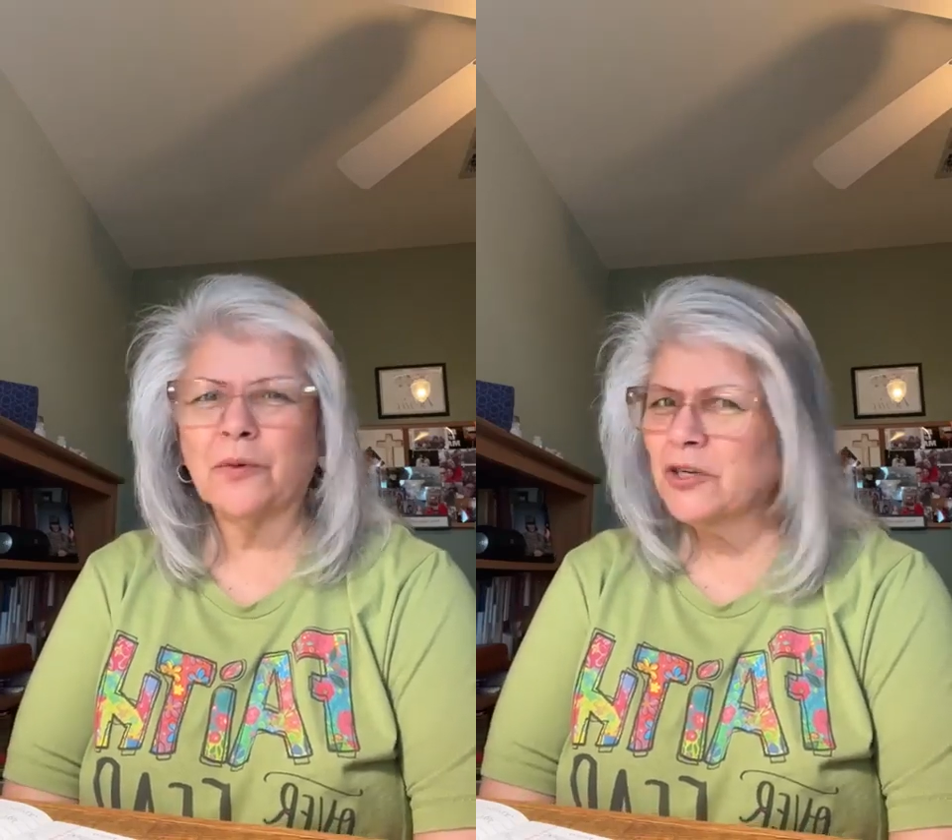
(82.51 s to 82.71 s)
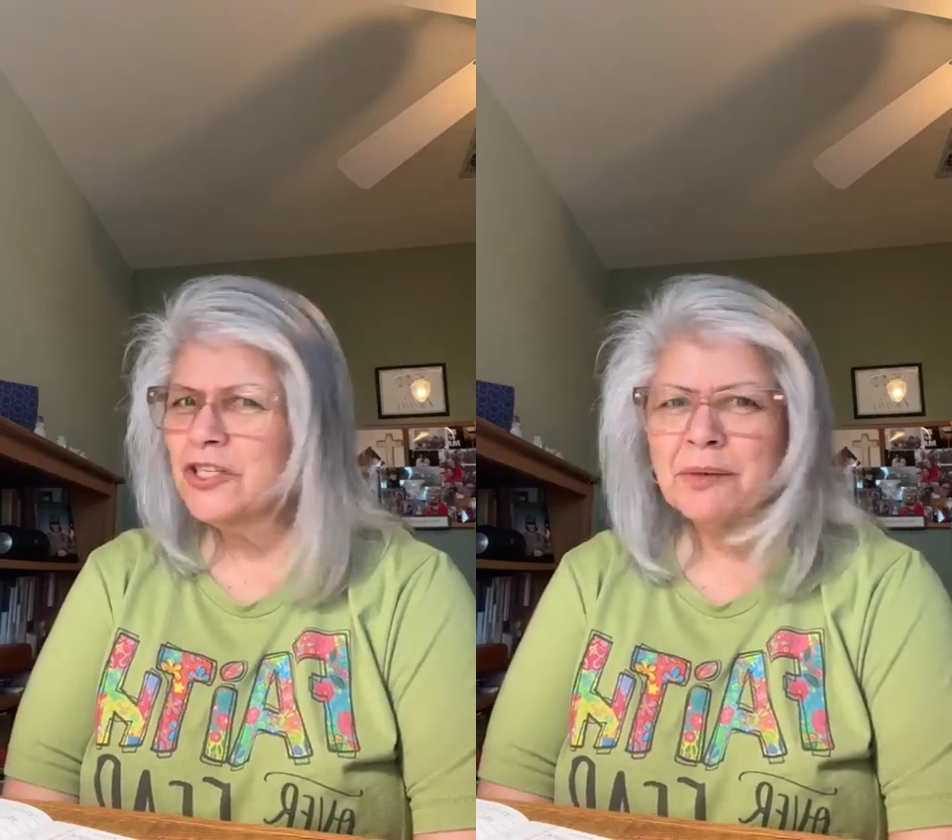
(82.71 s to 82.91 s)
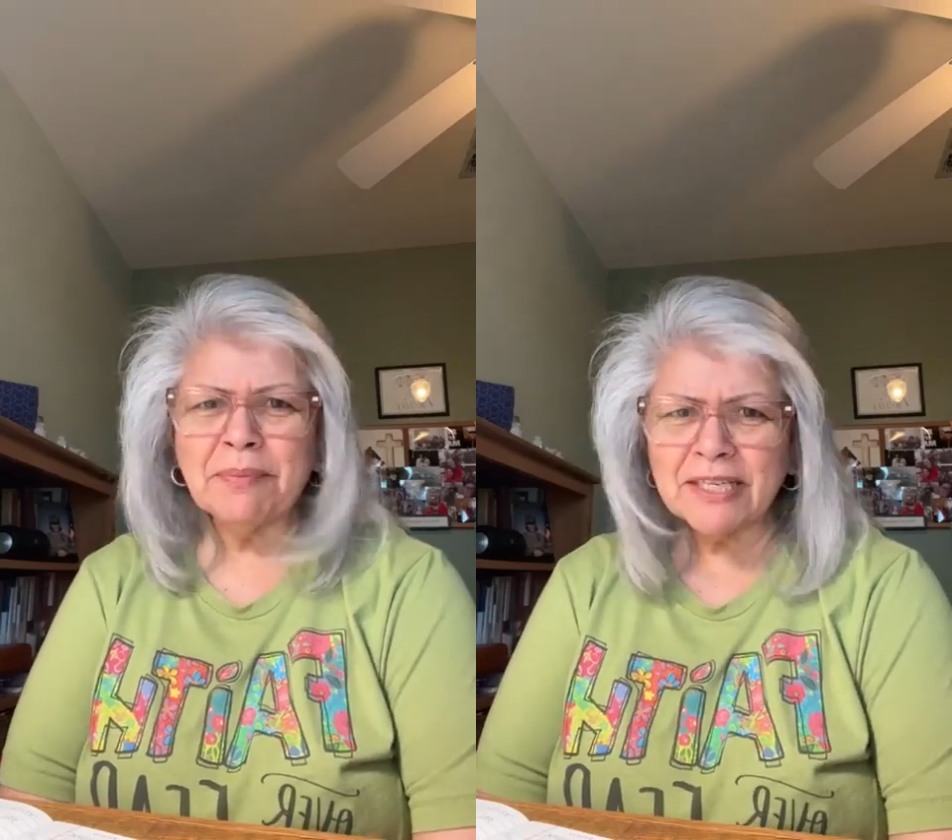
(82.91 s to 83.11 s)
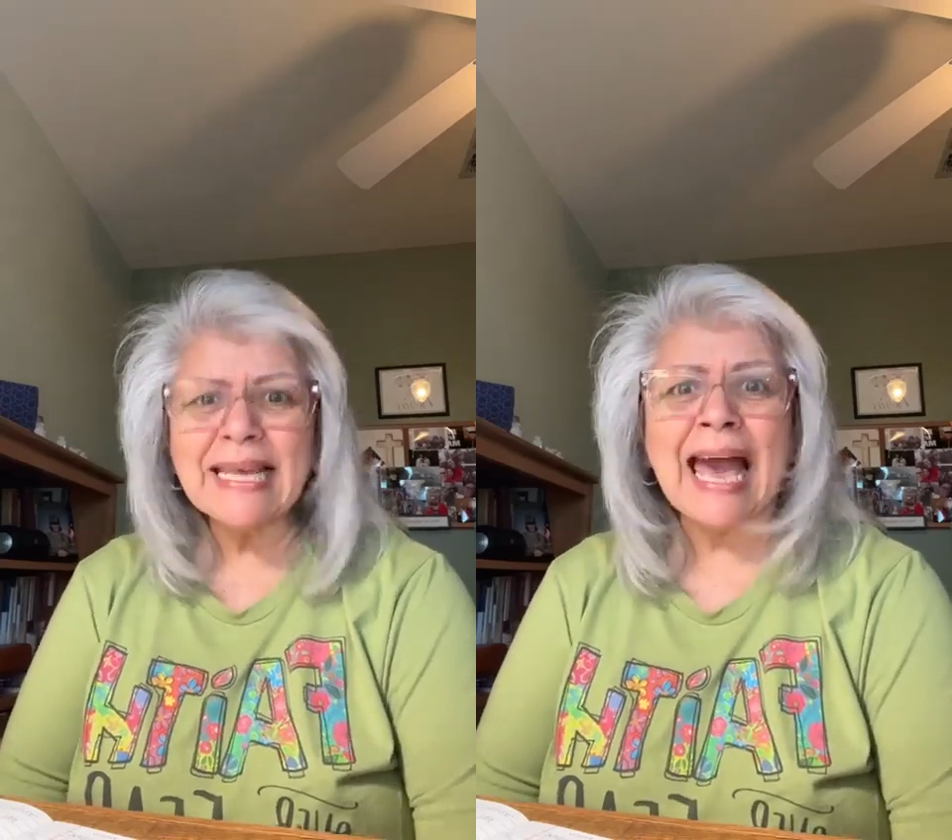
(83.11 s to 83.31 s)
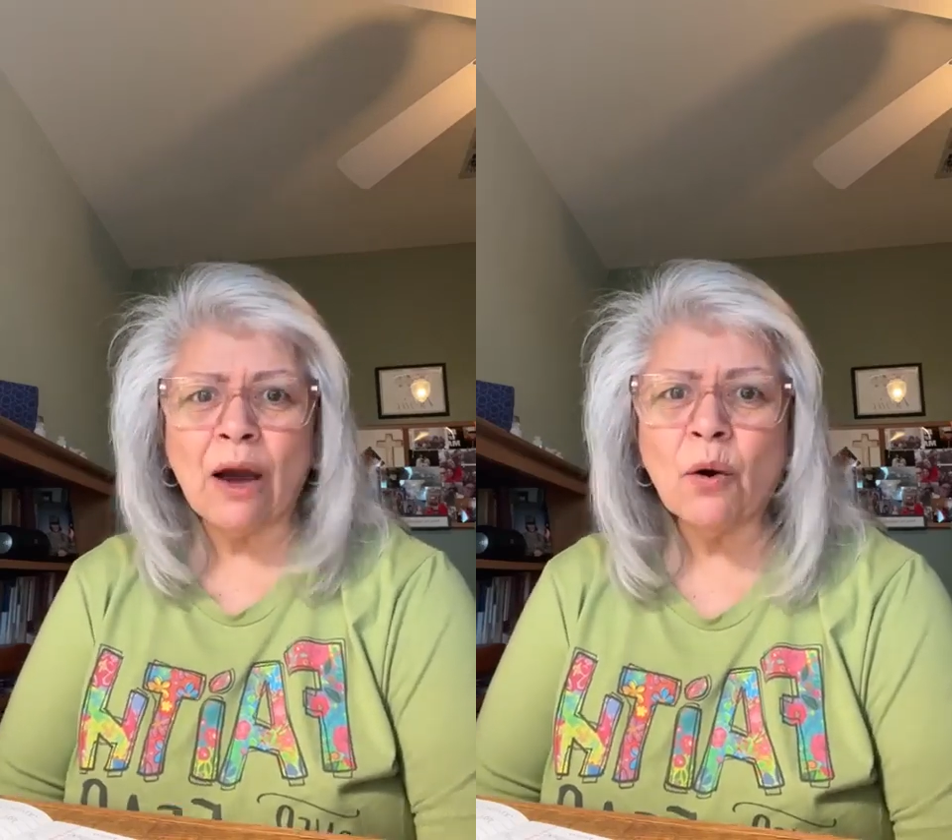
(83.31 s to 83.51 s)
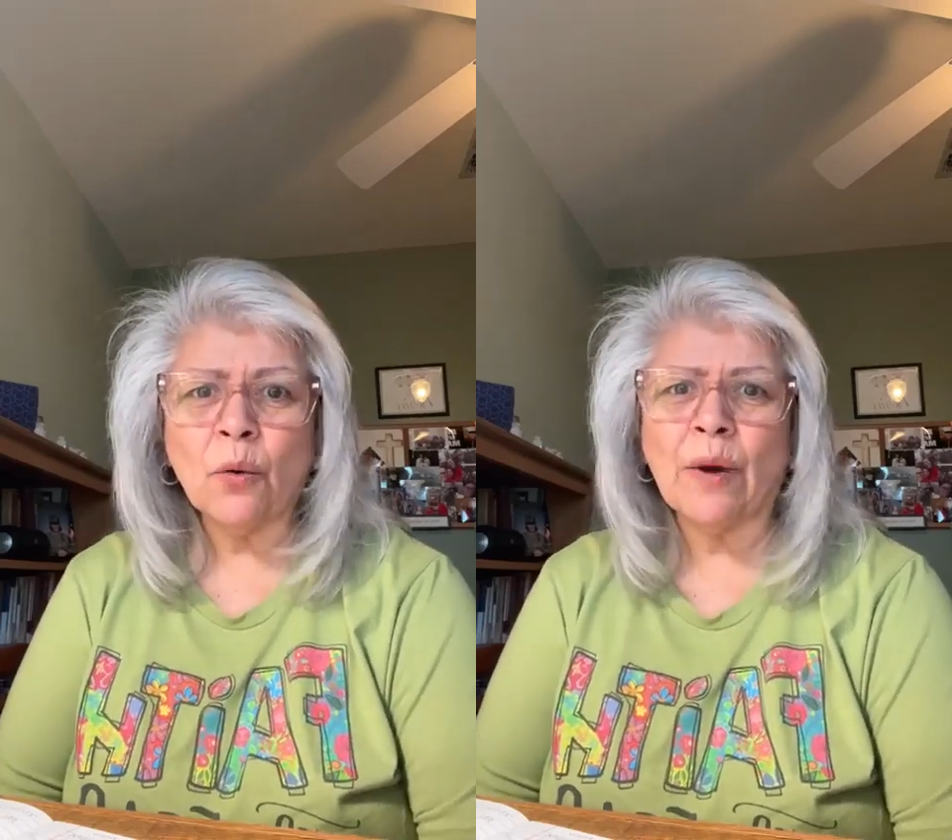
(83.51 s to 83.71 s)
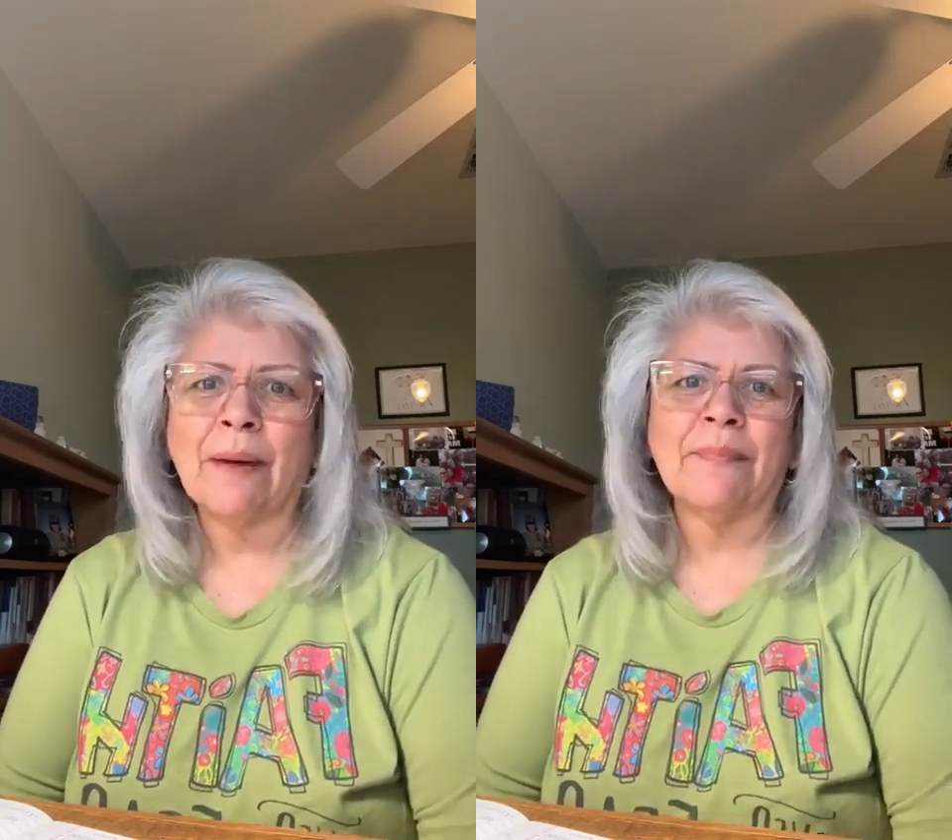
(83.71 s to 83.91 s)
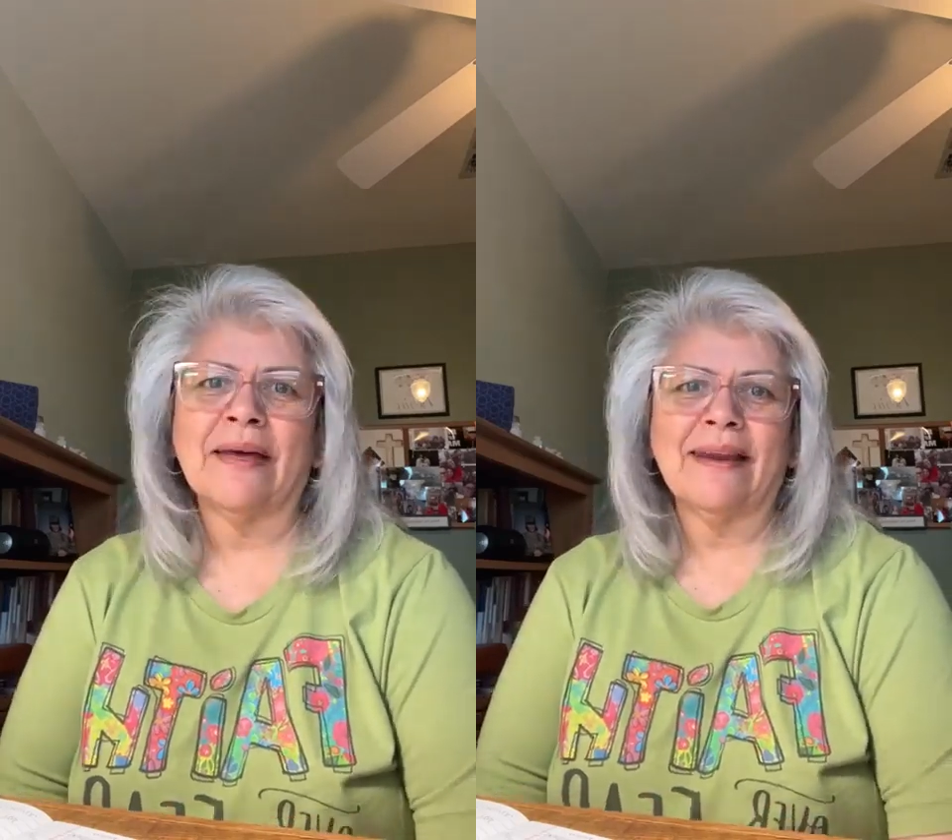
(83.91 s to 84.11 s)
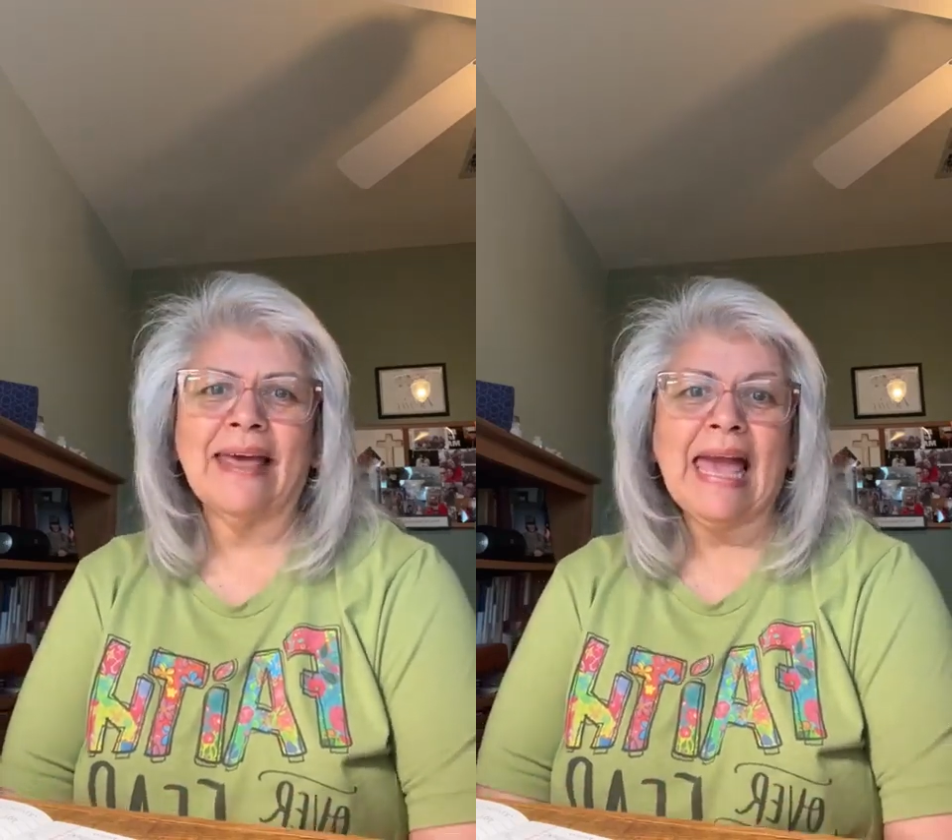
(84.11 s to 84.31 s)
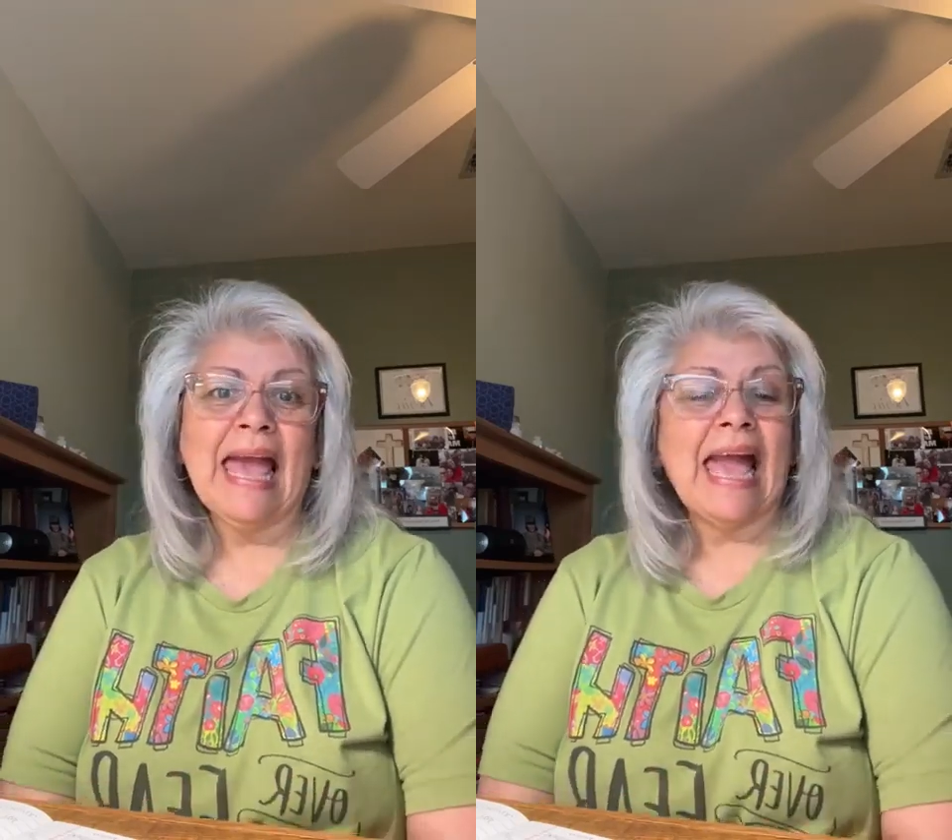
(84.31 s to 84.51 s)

Worship is our weapon